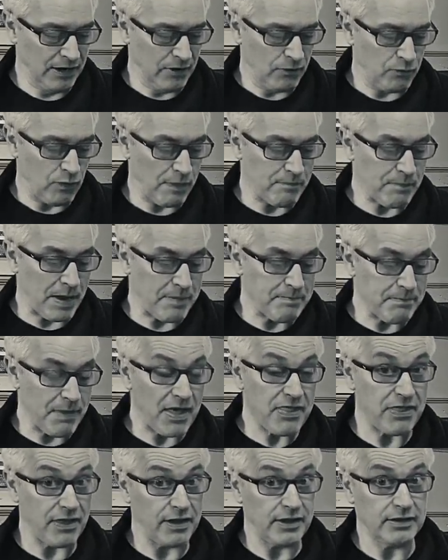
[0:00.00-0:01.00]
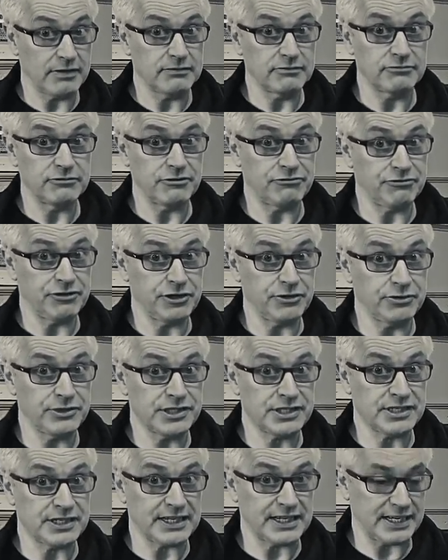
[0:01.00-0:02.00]
when my mother
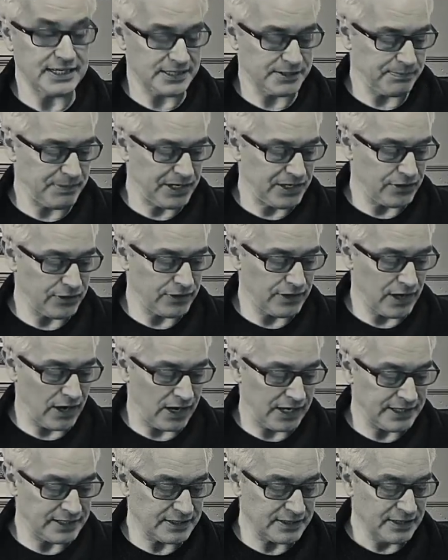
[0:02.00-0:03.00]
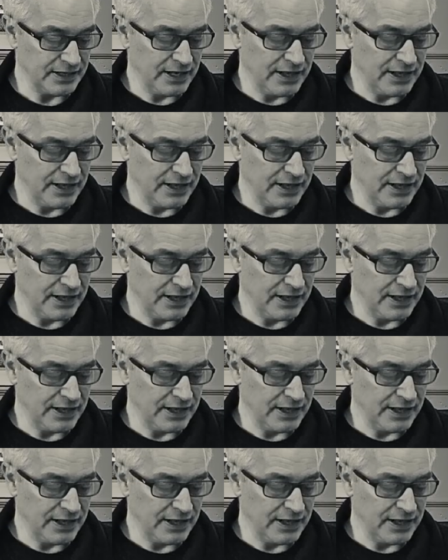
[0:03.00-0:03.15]
refused to kiss me goodnight,